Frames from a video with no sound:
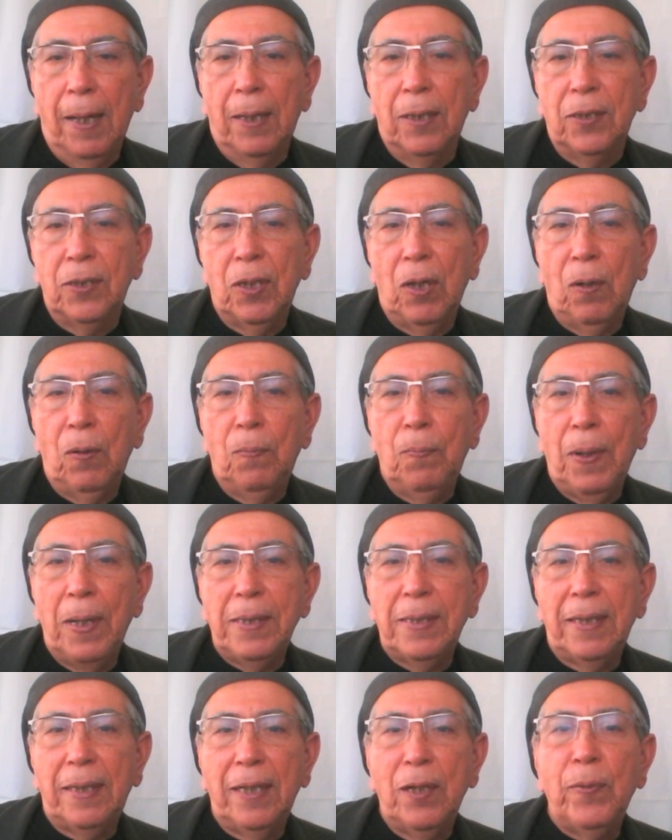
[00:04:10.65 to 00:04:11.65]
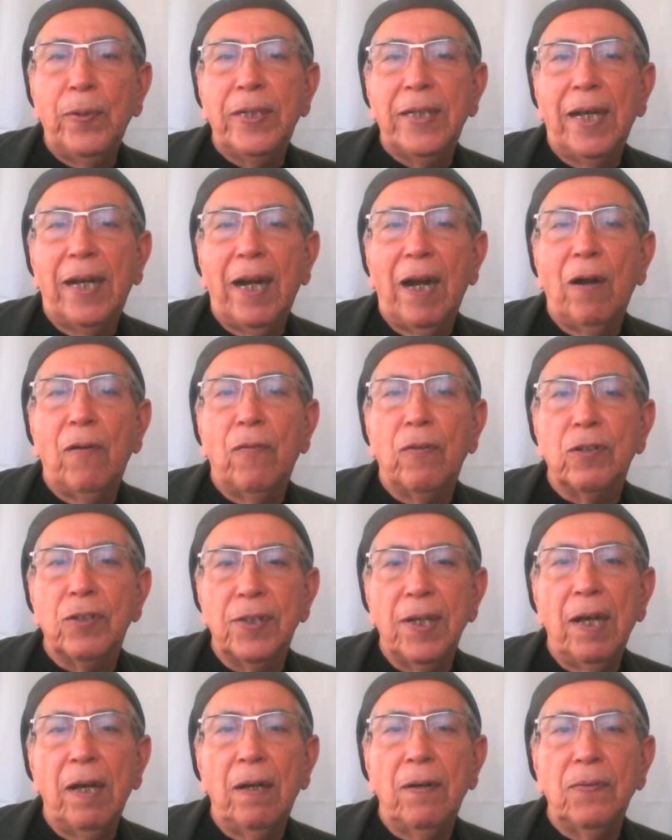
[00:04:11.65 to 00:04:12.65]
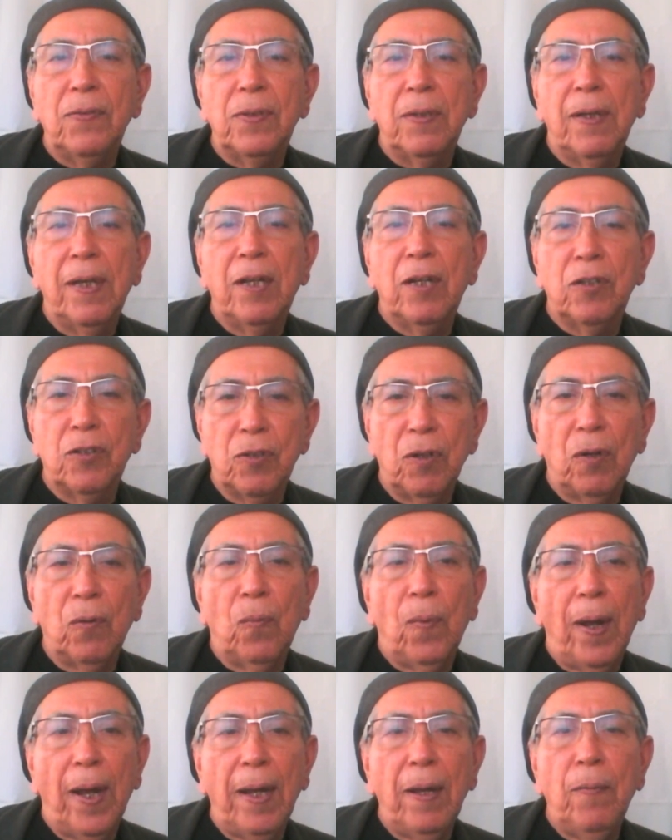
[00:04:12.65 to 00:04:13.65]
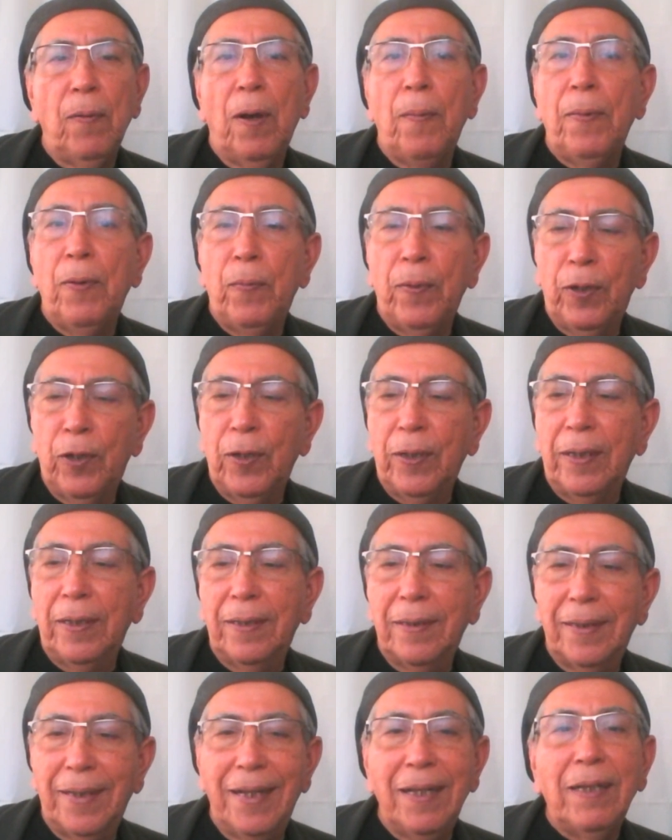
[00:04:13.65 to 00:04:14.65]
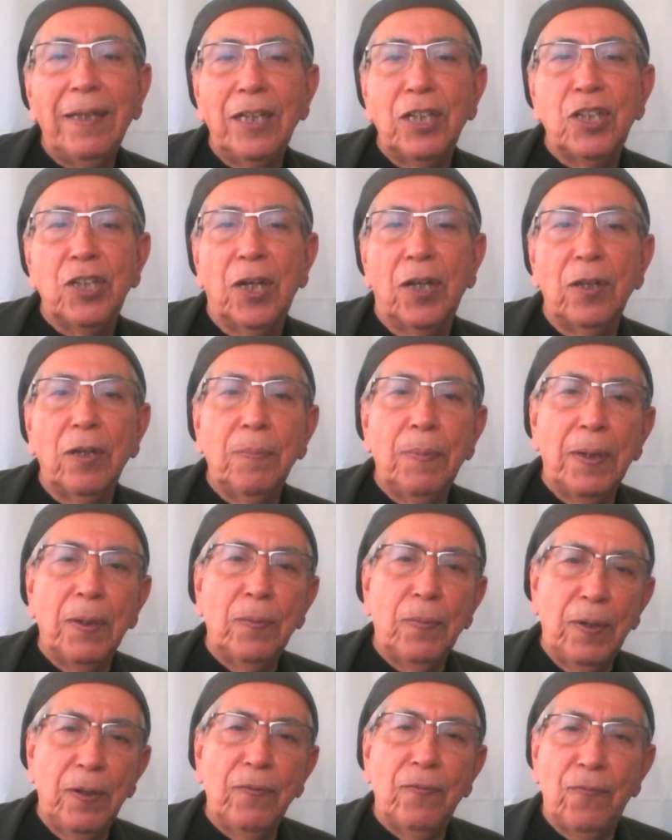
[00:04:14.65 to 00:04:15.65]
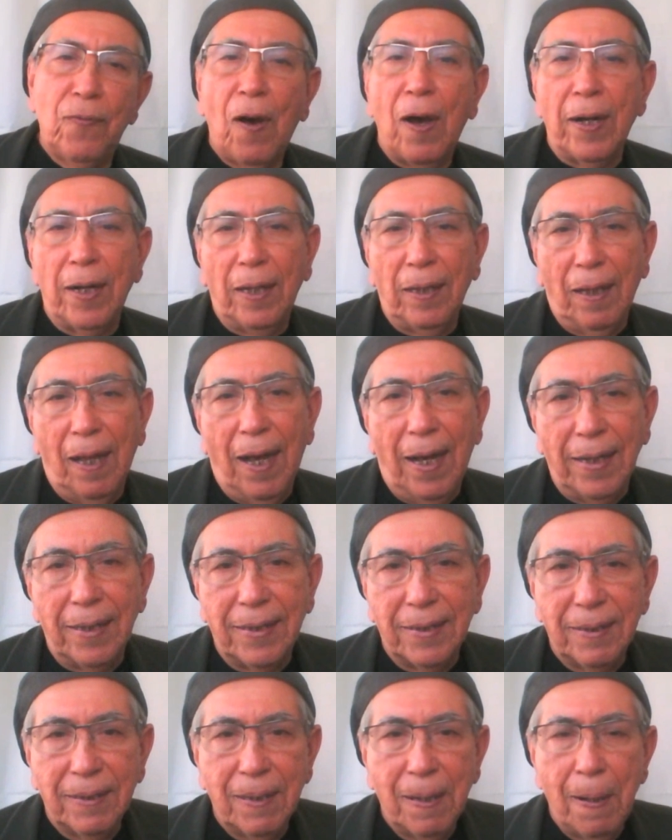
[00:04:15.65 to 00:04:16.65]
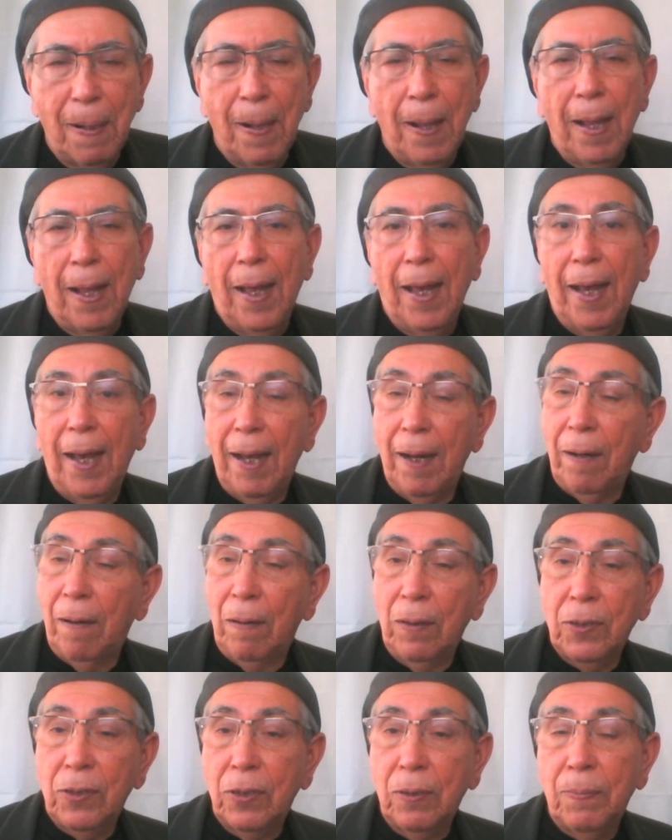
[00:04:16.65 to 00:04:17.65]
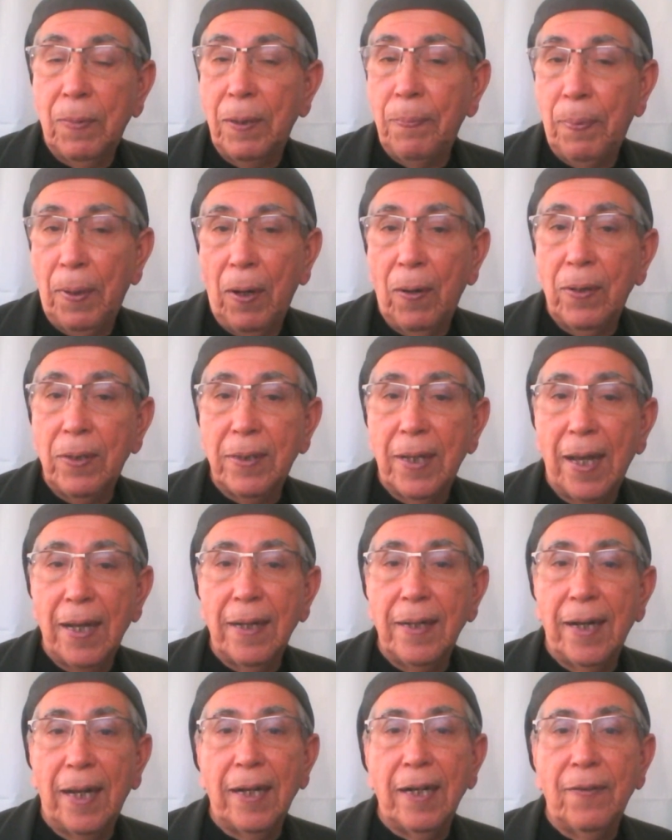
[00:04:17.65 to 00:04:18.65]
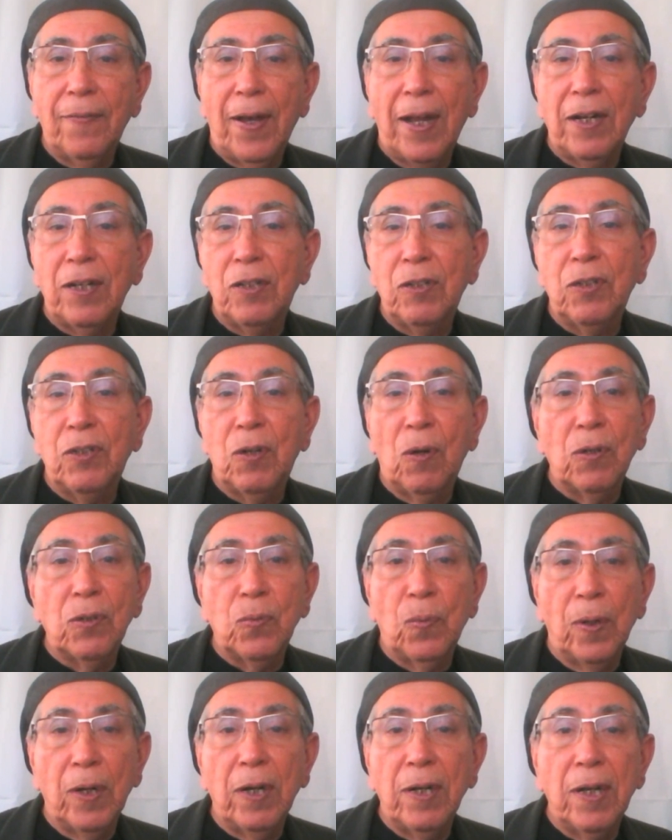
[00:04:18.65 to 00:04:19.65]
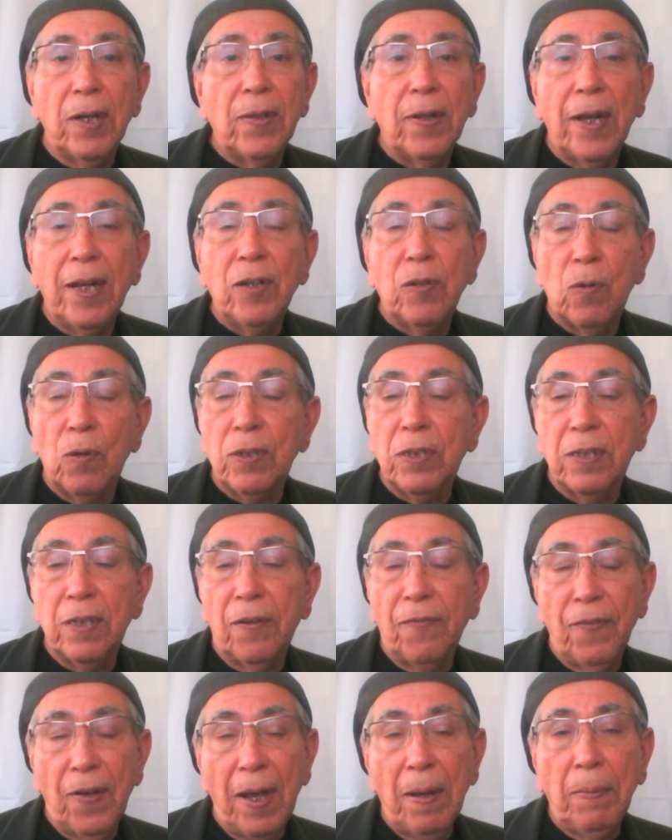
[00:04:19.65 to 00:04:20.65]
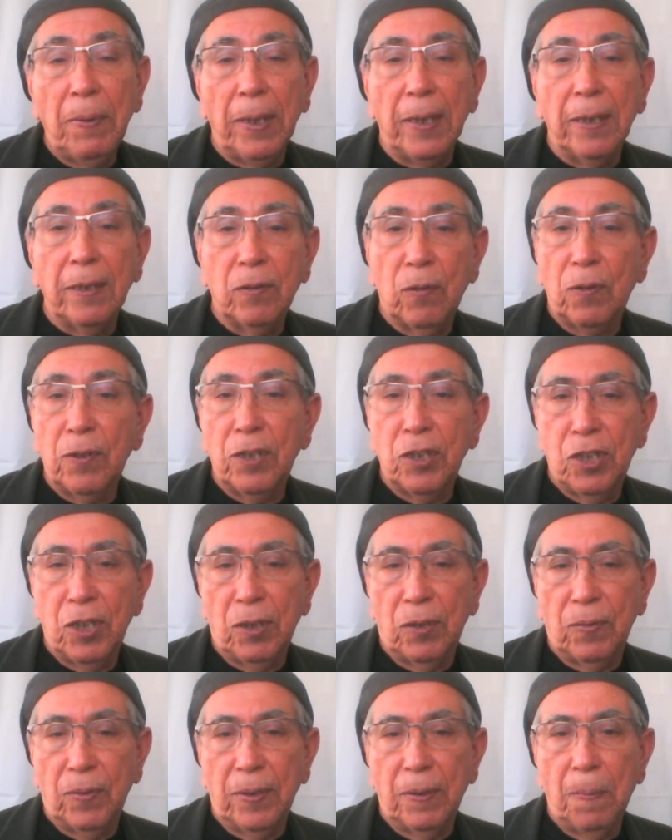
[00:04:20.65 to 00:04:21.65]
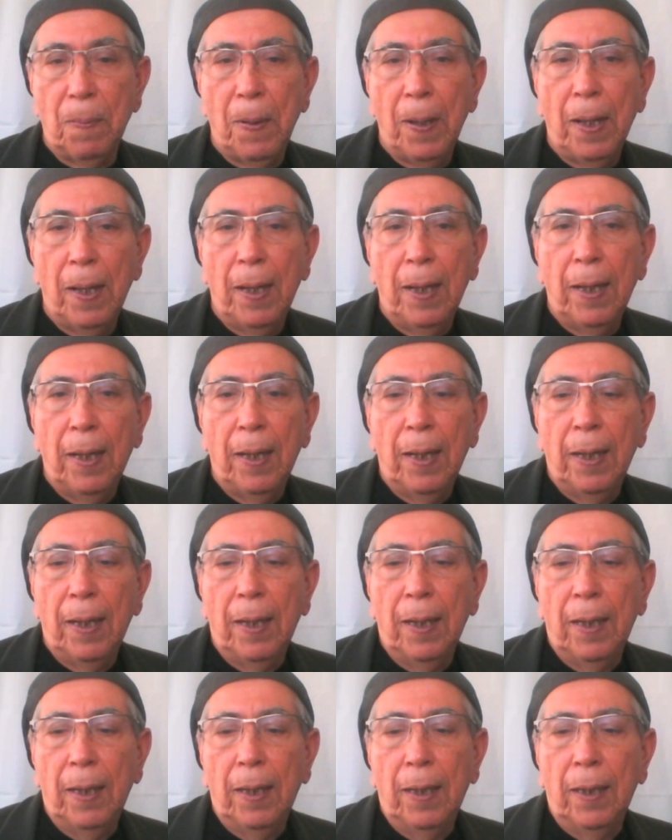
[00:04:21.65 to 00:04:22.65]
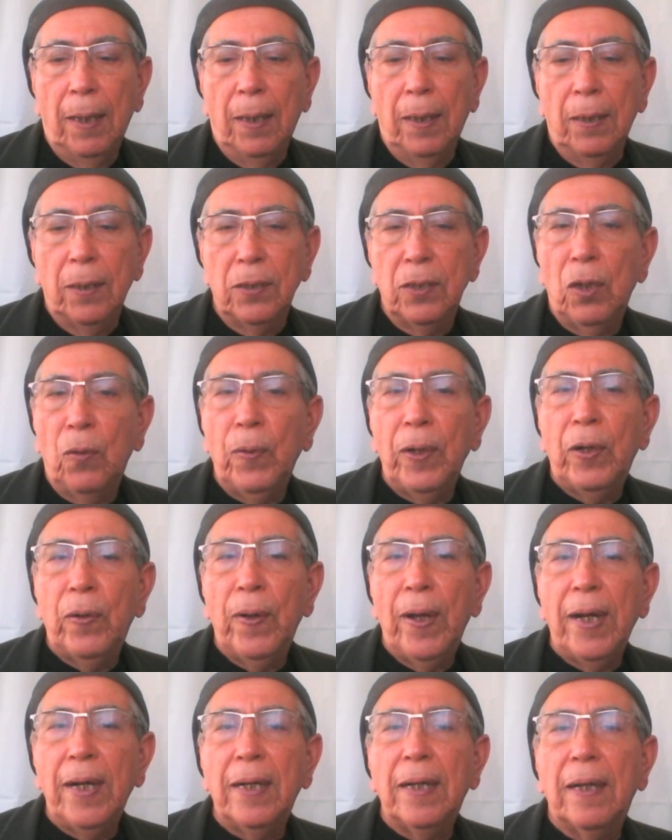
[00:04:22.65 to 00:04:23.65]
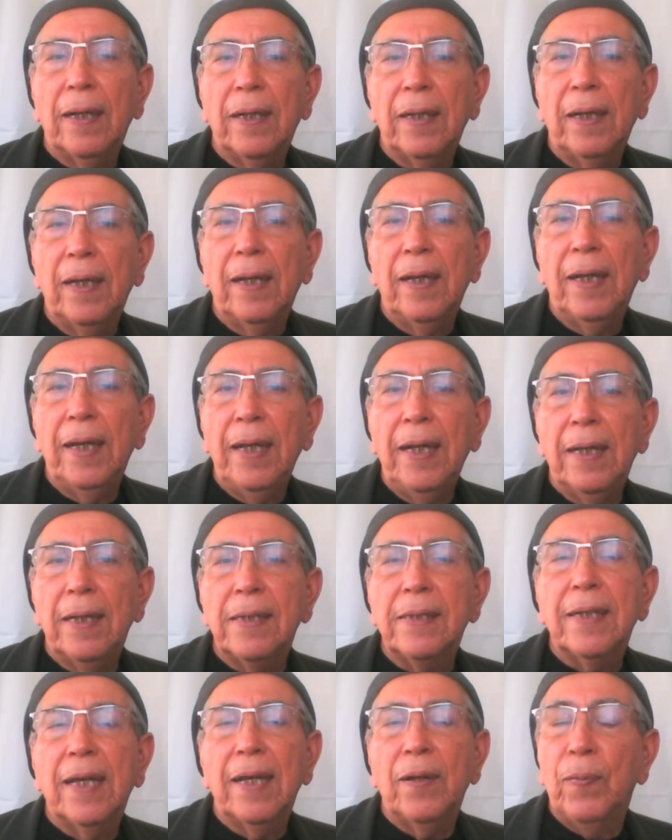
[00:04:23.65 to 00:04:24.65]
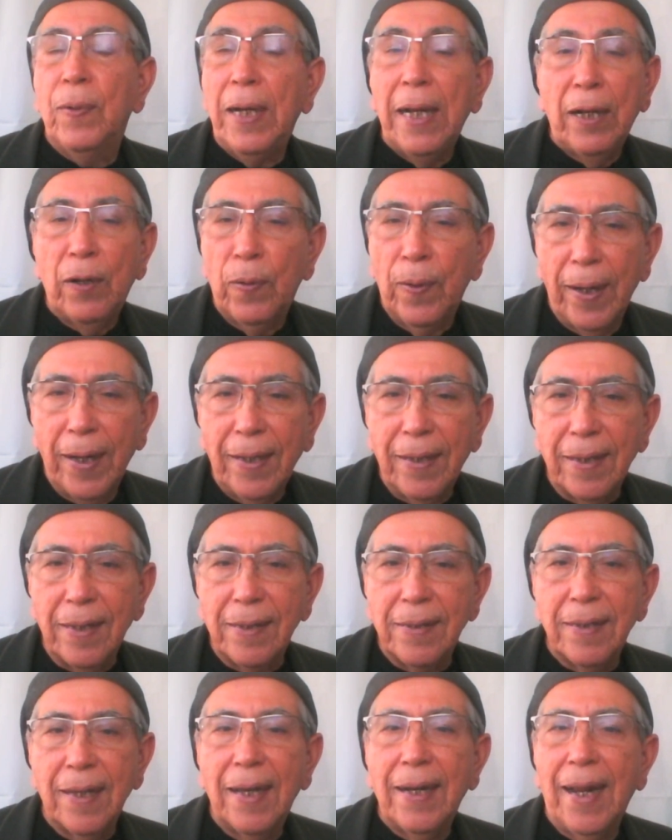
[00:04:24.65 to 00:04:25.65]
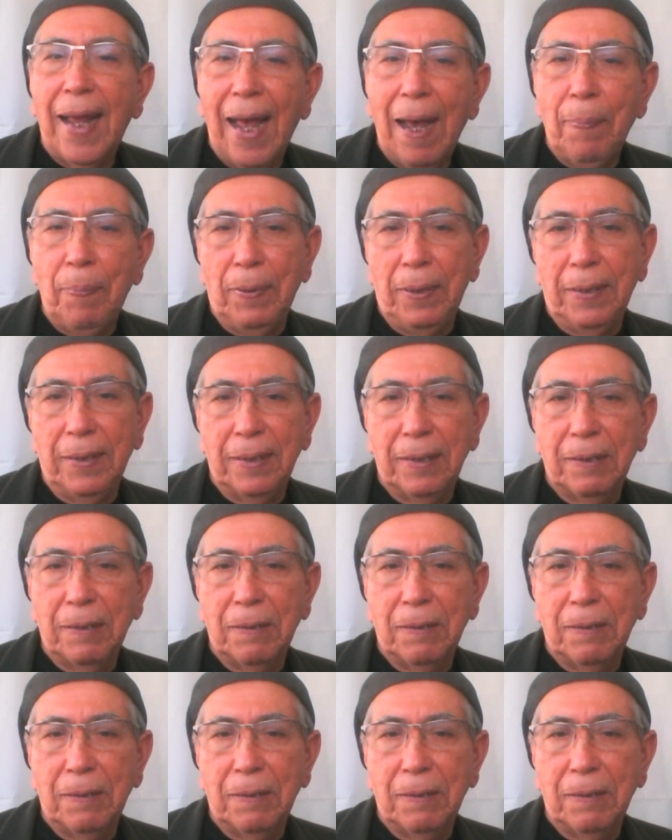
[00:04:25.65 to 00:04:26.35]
So basically we took care of ourselves in a certain way. Well, we couldn't kill each other, but we fought a lot. And also my parents had a negative attitude towards one another and towards the family, towards the children. So we created in us, we didn't create this, it happened.